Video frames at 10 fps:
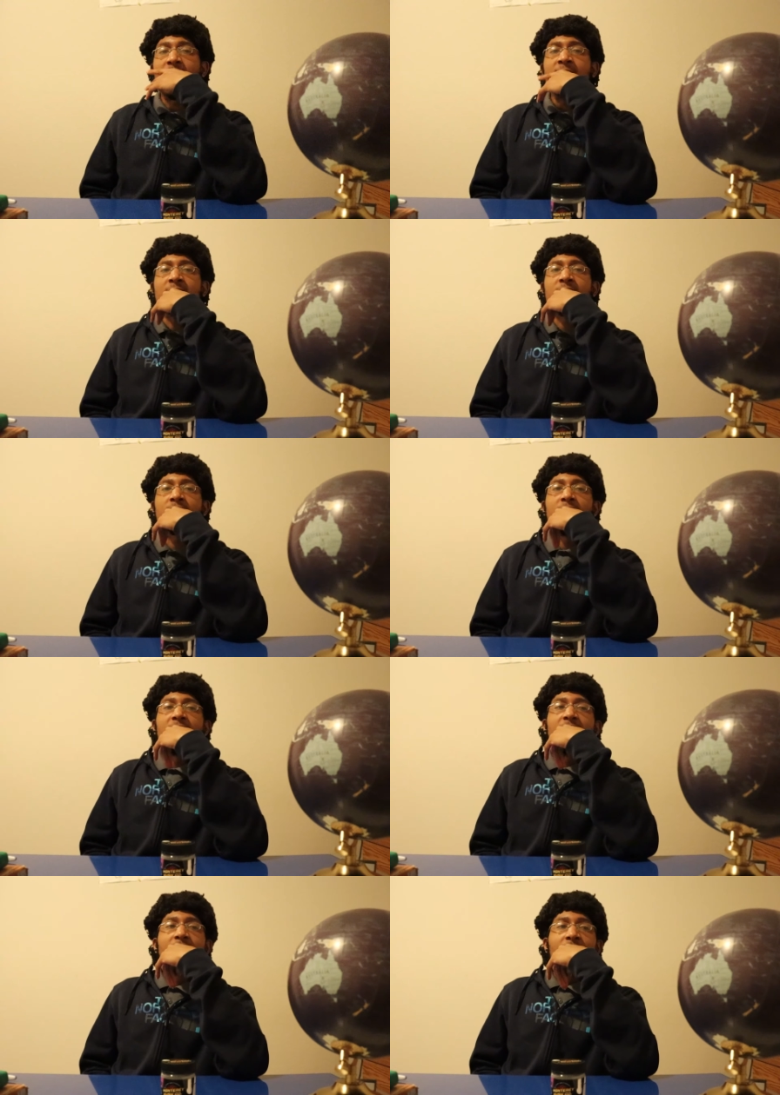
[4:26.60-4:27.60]
class.
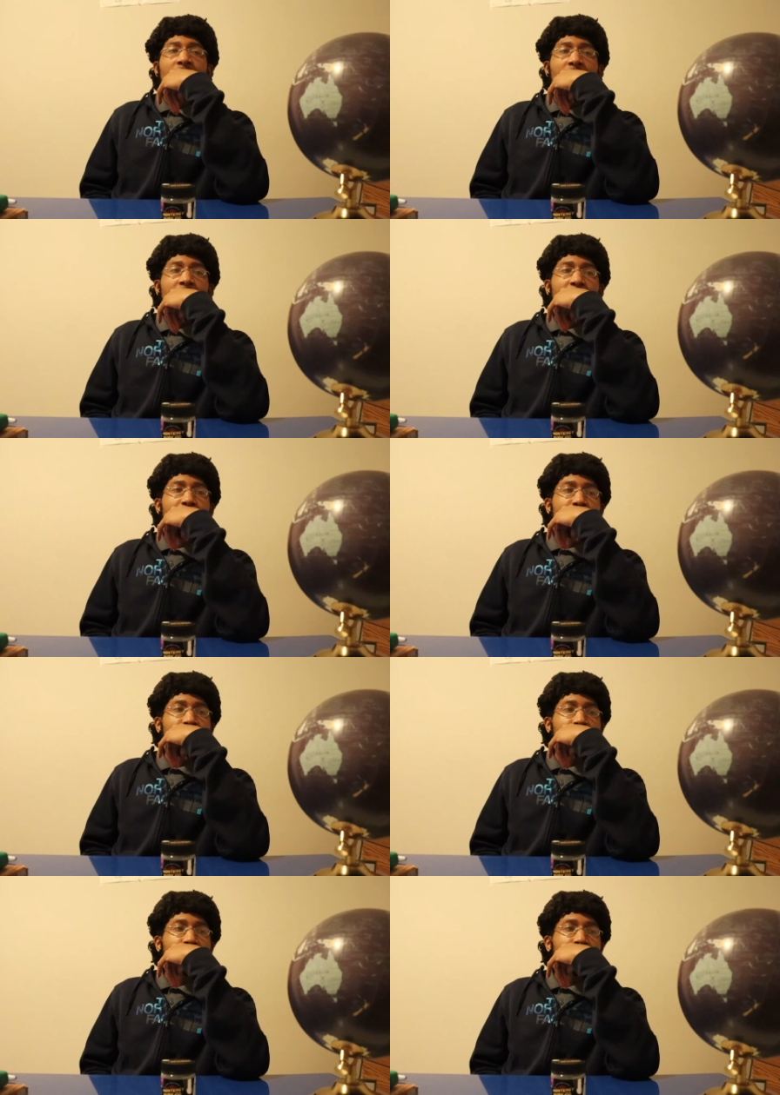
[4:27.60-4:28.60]
Um,
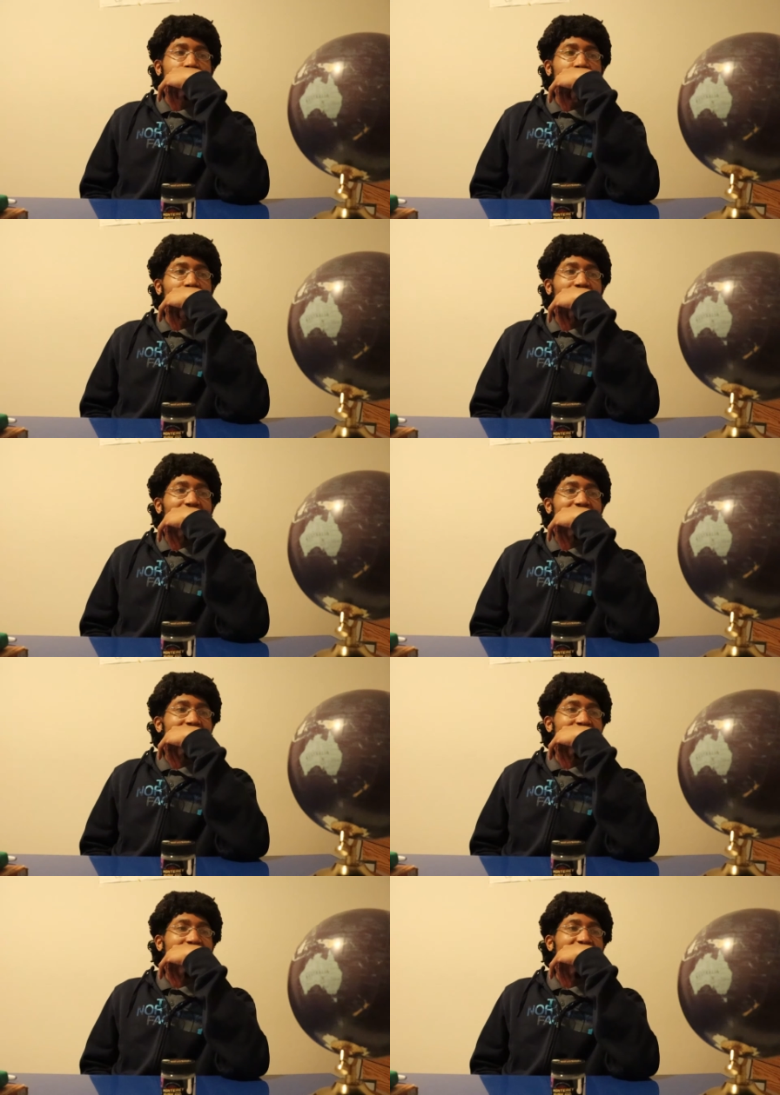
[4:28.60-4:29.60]

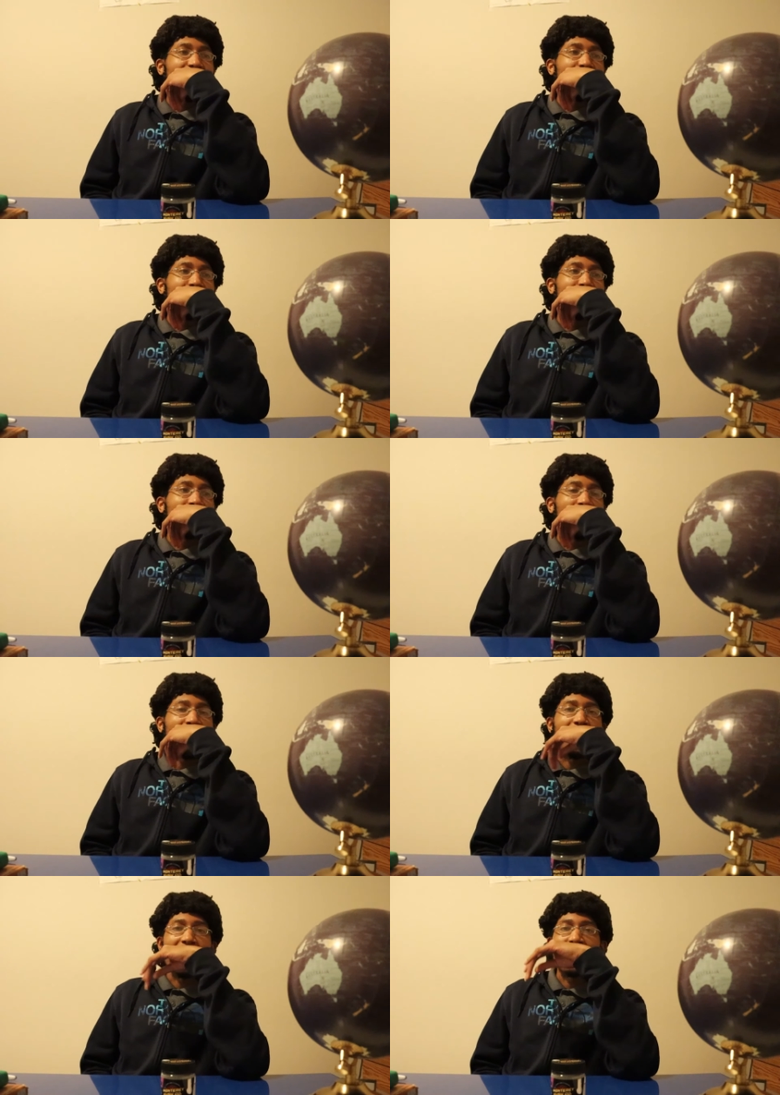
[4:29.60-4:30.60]
shit, sorry, go, before I
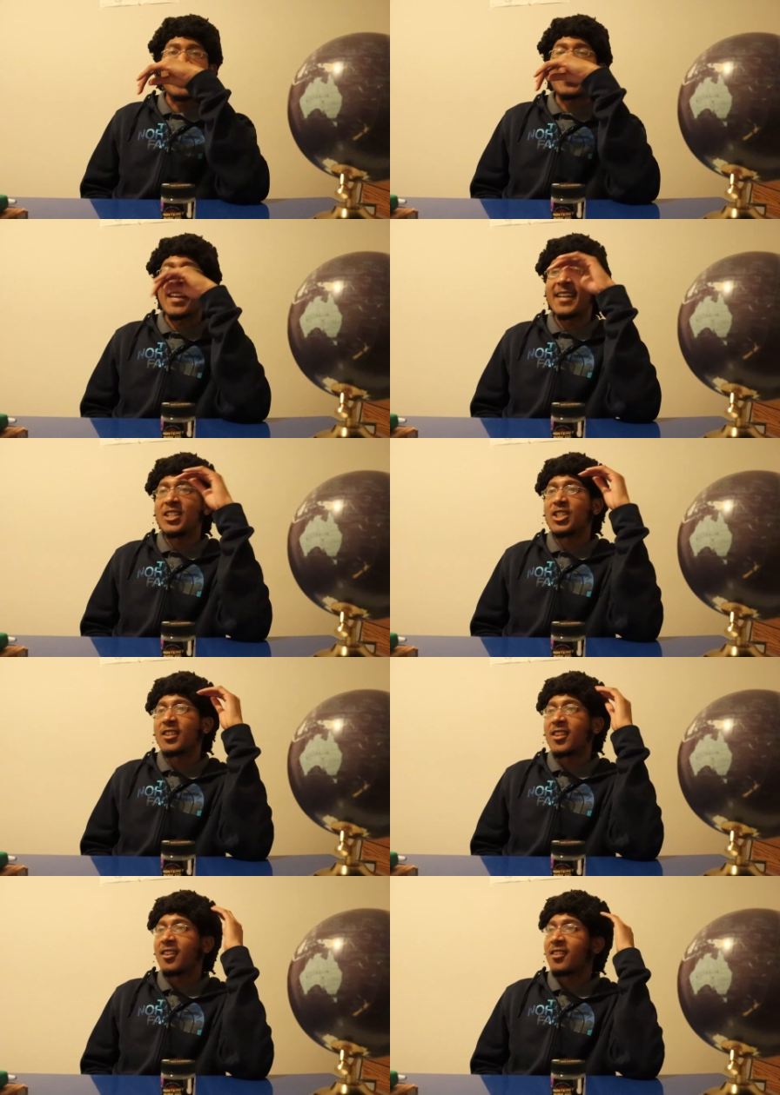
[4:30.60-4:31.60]
go off on a
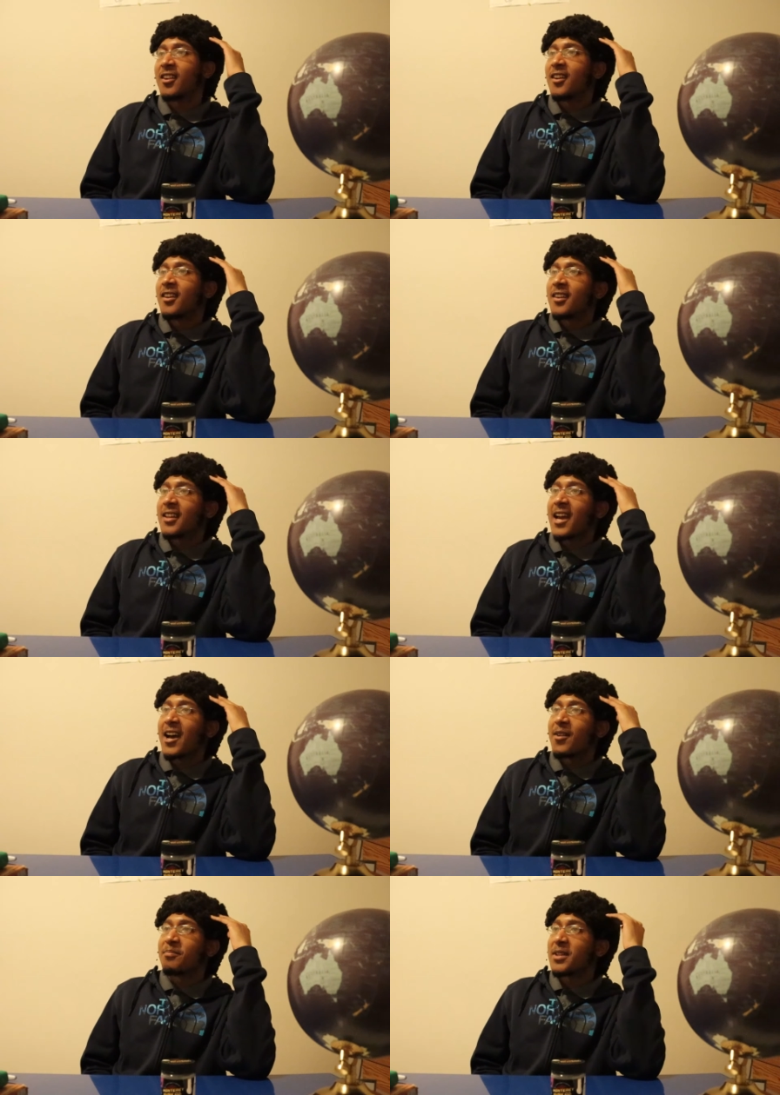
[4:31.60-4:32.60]
tangent there,
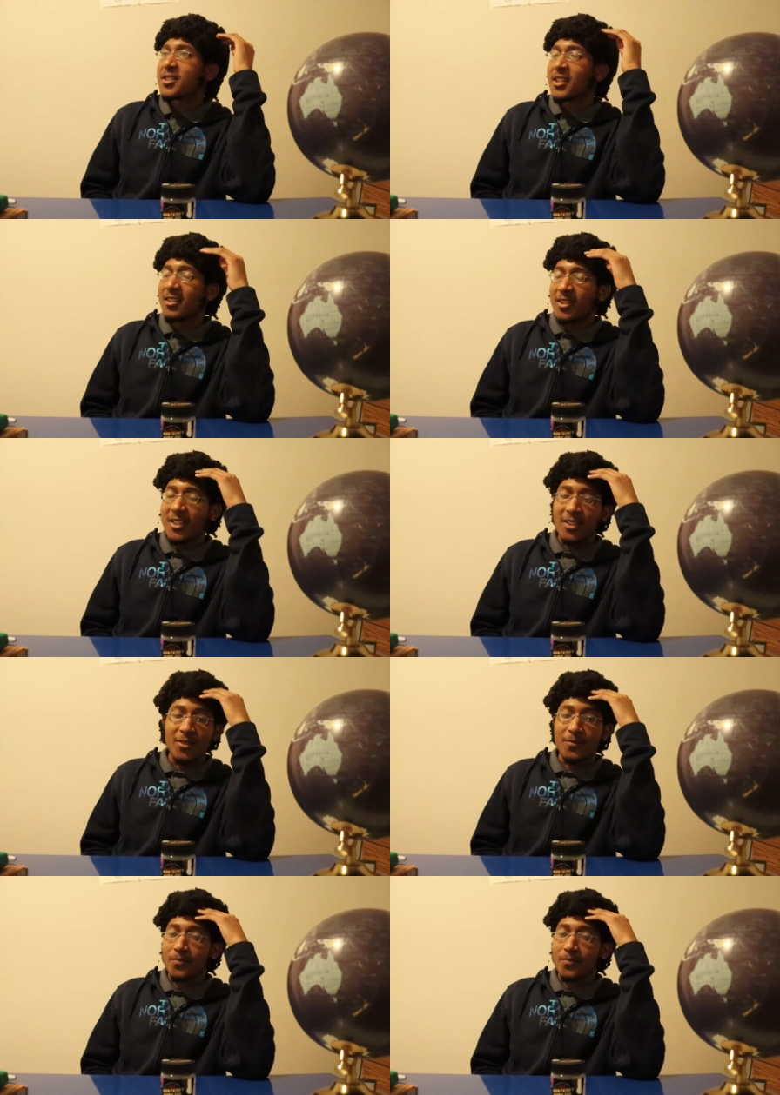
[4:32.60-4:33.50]
yeah, basically,